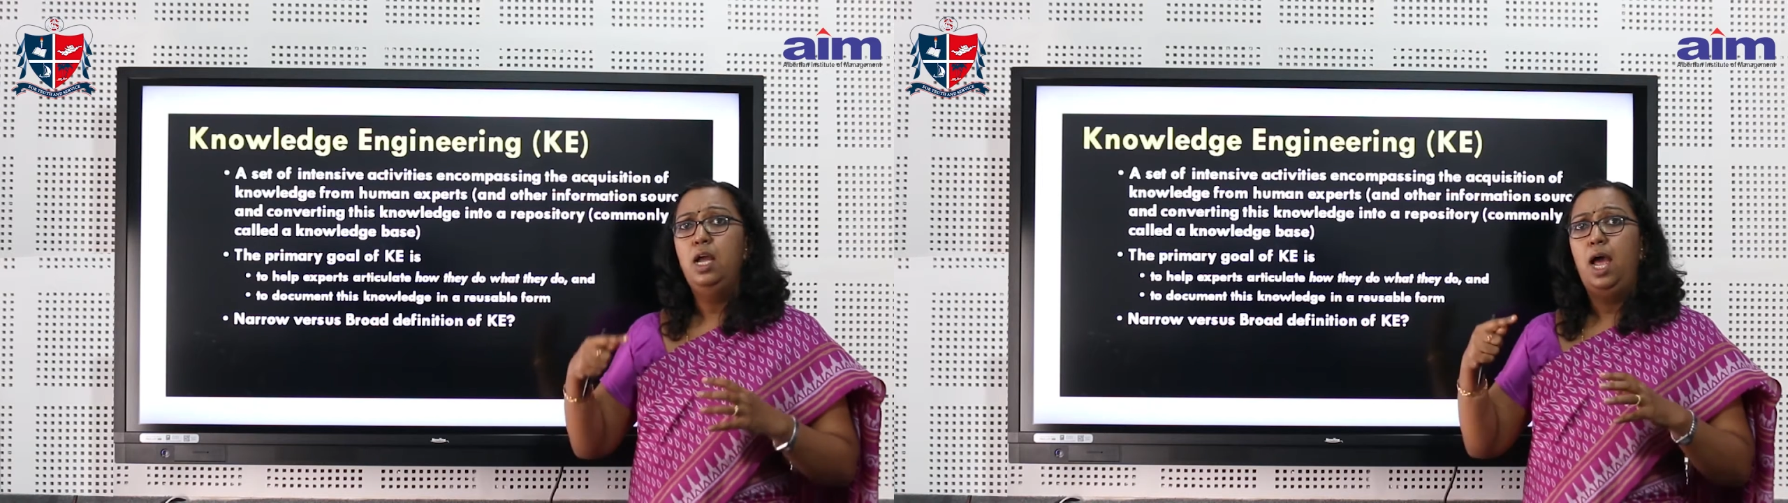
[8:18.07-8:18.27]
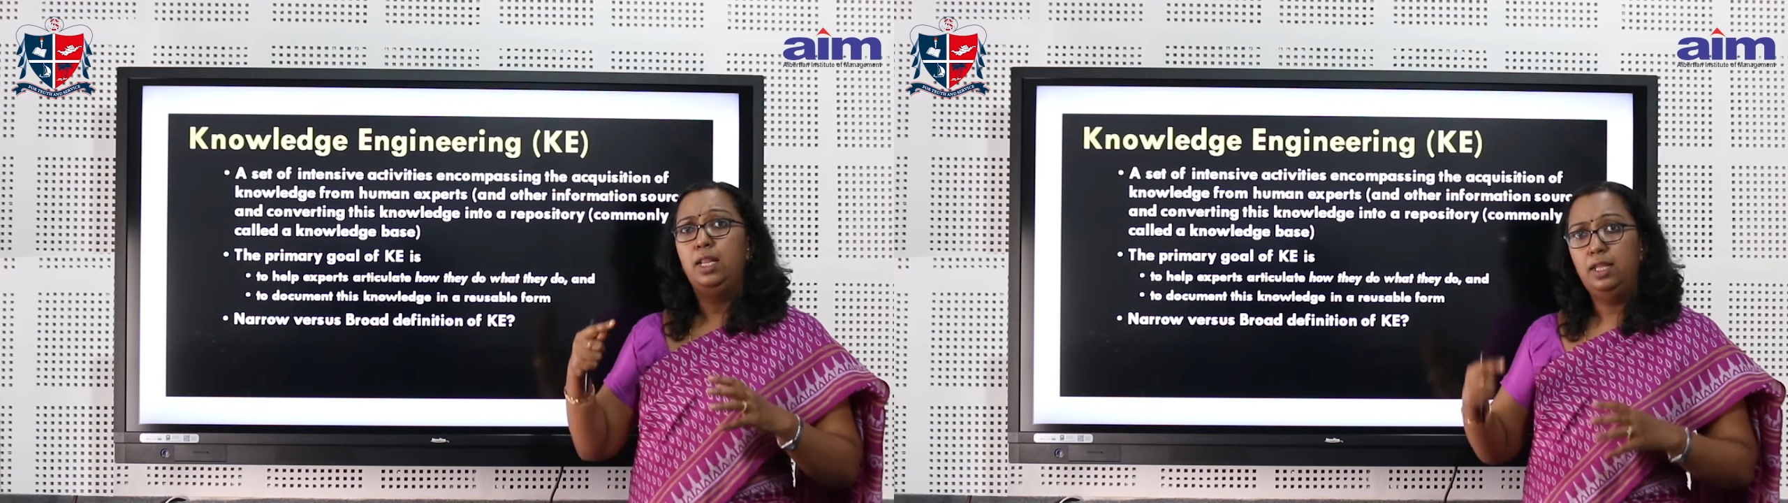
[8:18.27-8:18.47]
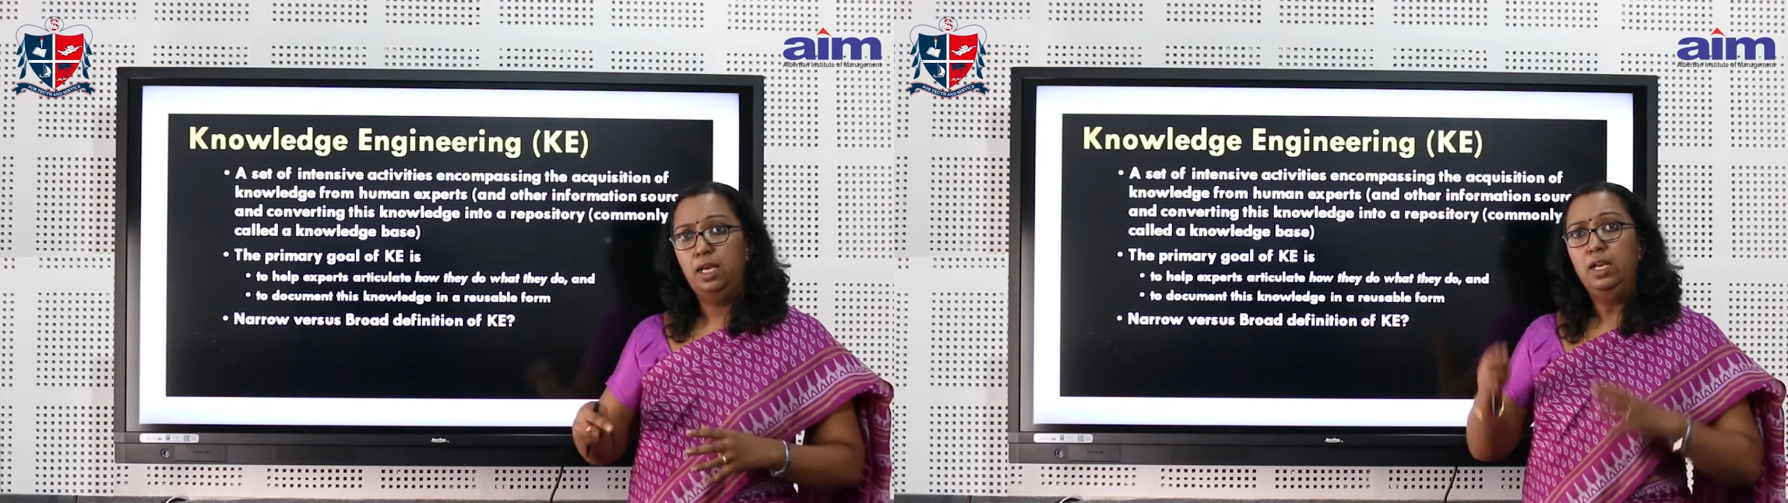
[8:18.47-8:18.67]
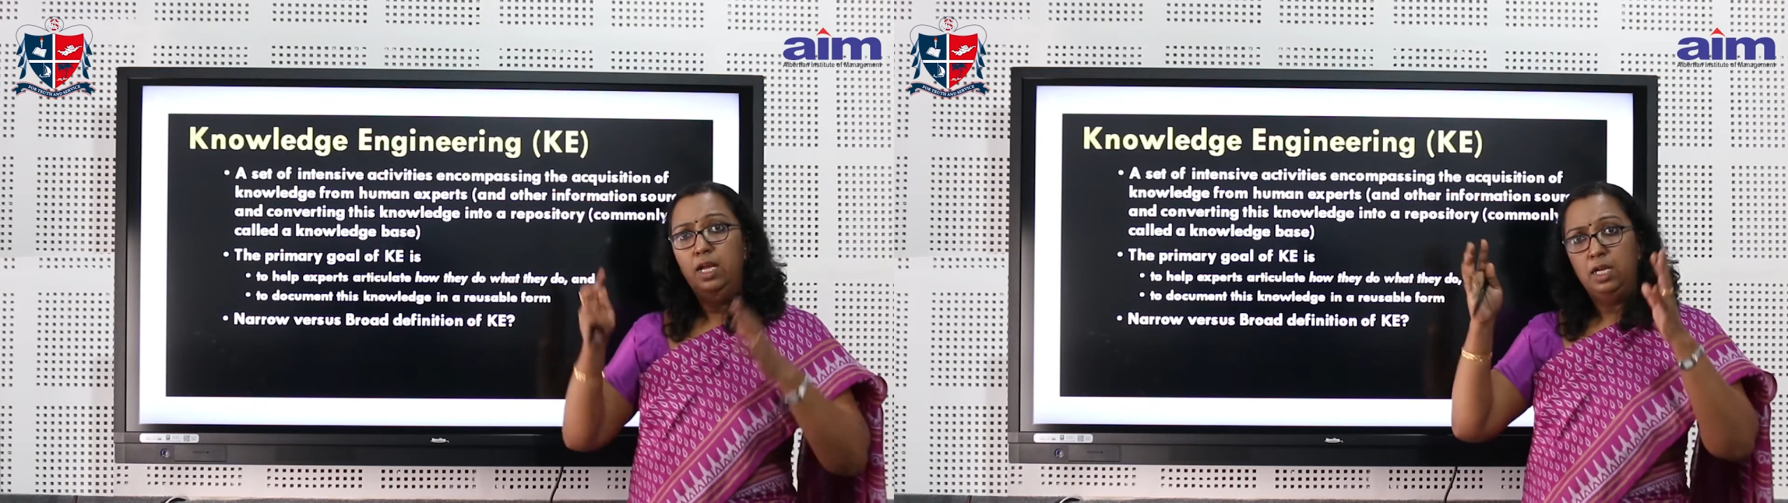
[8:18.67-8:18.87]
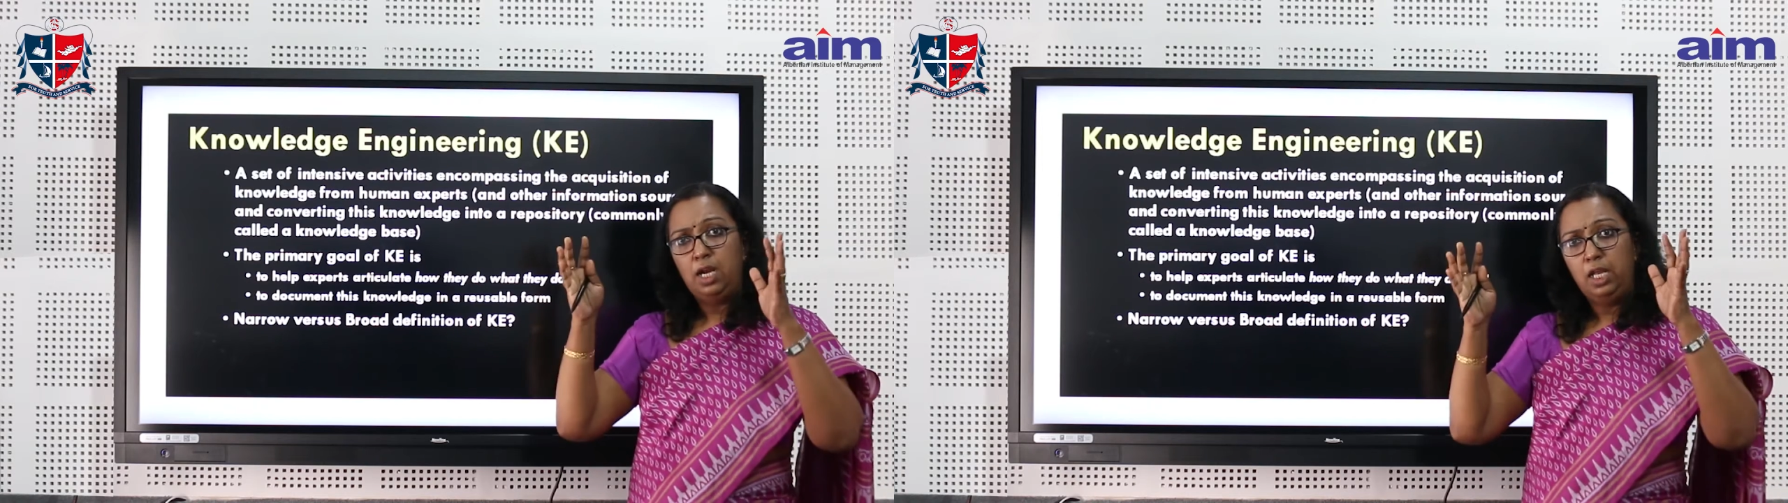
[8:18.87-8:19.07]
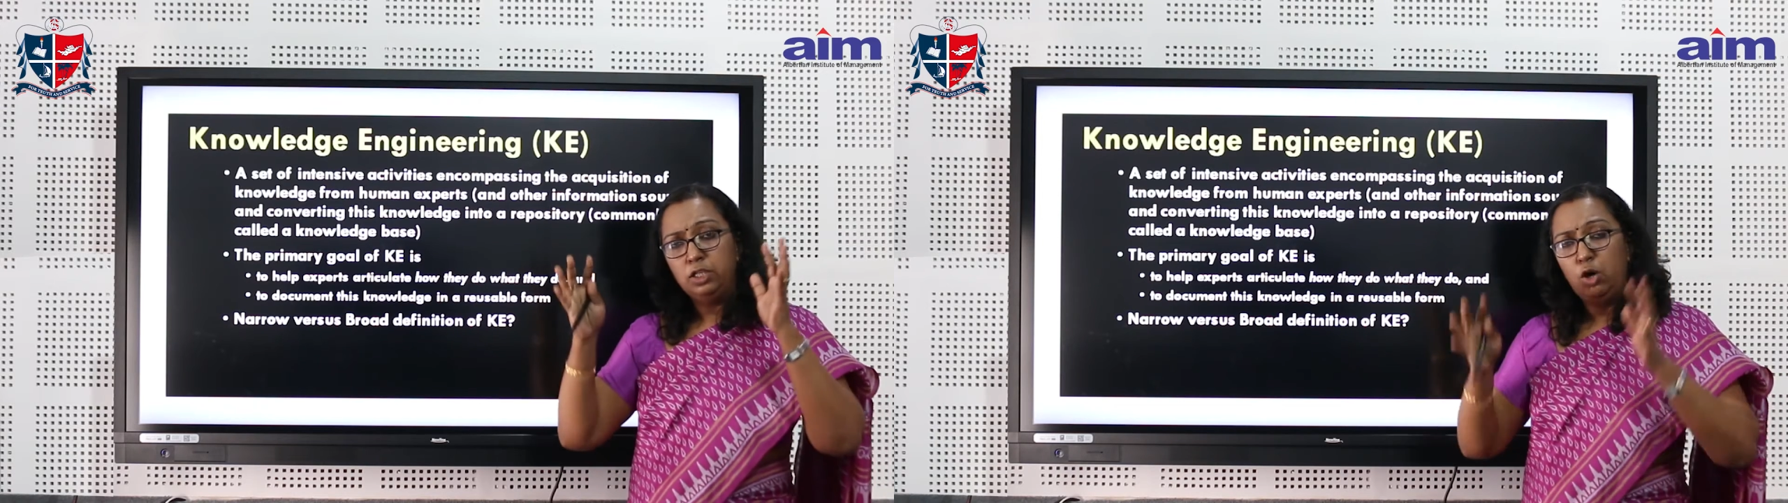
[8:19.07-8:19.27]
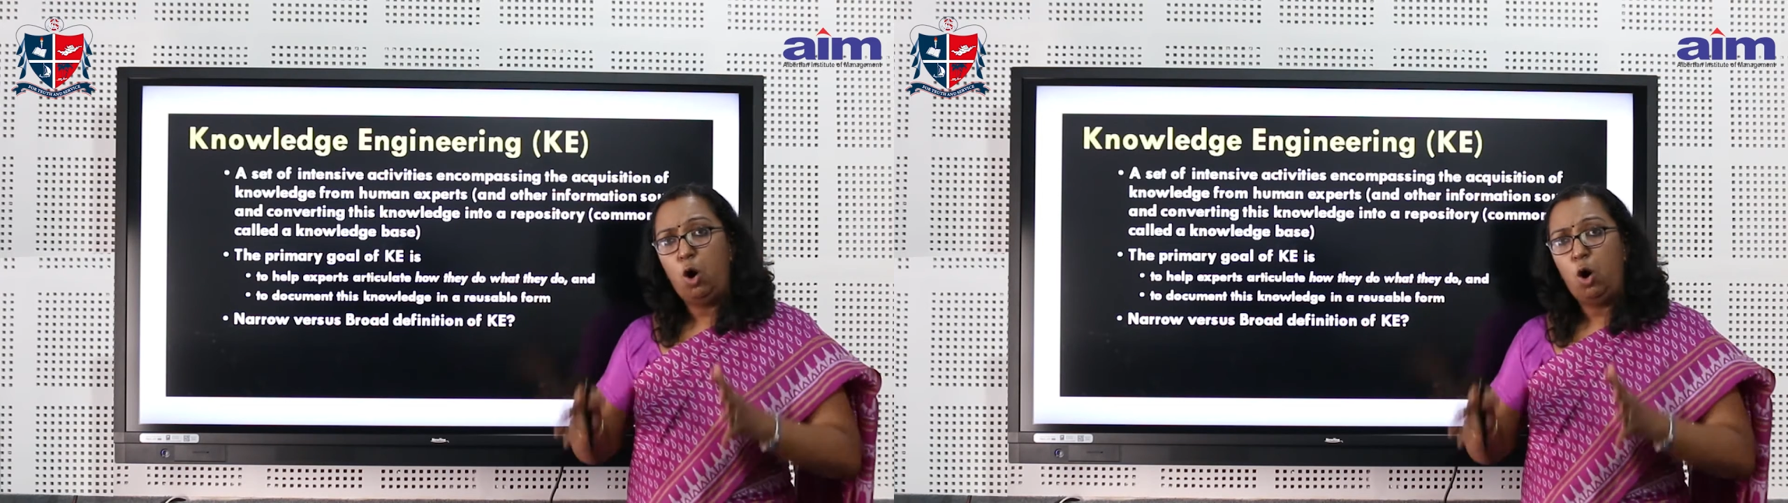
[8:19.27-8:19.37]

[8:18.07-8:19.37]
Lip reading: and then collect